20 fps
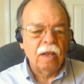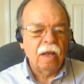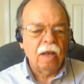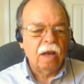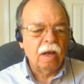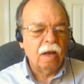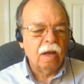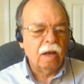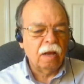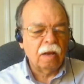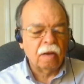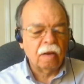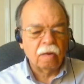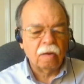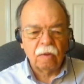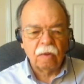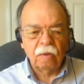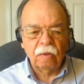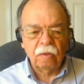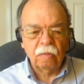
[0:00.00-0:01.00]
Uh,
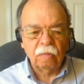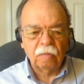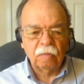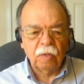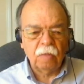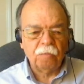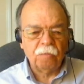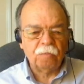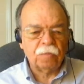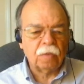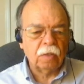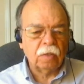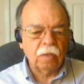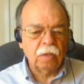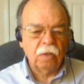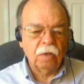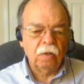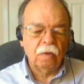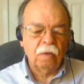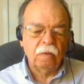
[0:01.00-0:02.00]
you
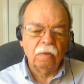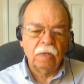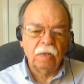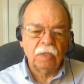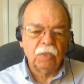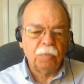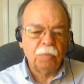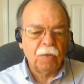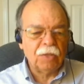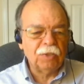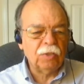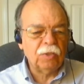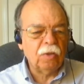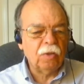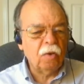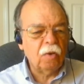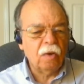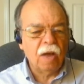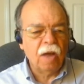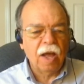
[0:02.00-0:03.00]
know
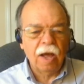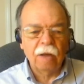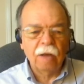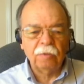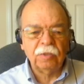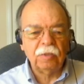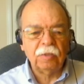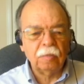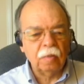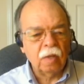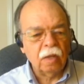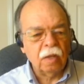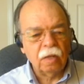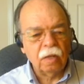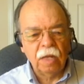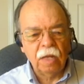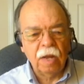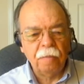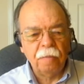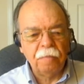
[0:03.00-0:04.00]
espresso house
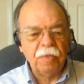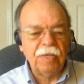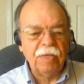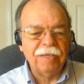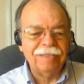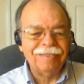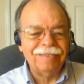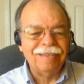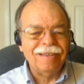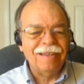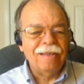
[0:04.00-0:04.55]
companies